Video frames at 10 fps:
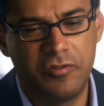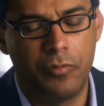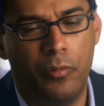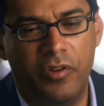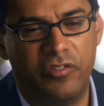
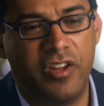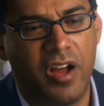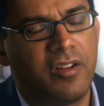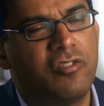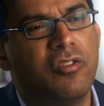was
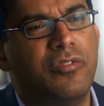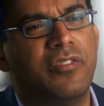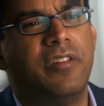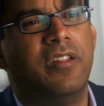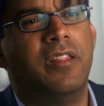young, she
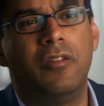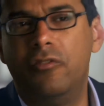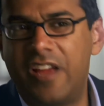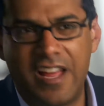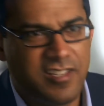was
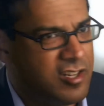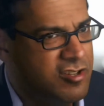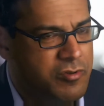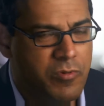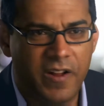enthusiastic,
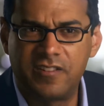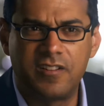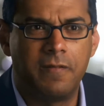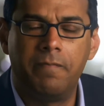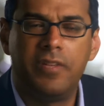she wants
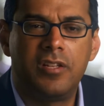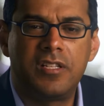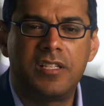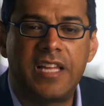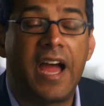to
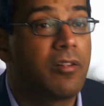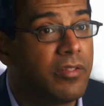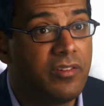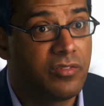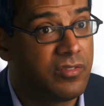tackle
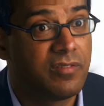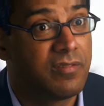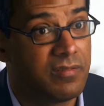this.